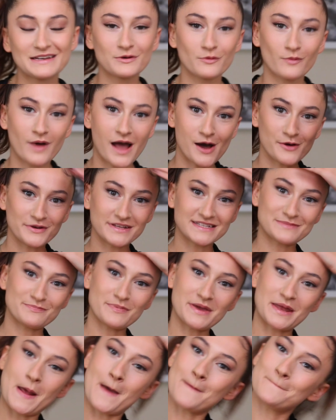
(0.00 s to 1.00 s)
Wow, it's
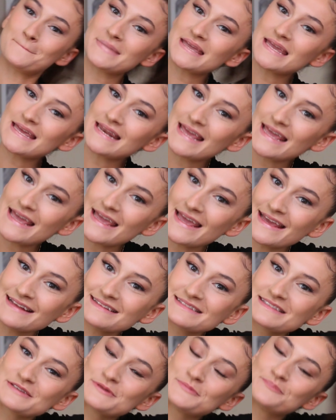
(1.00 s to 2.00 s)
been a
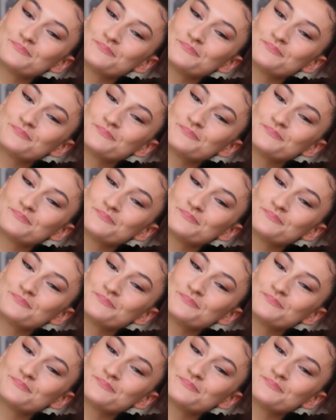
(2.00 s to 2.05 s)
minute!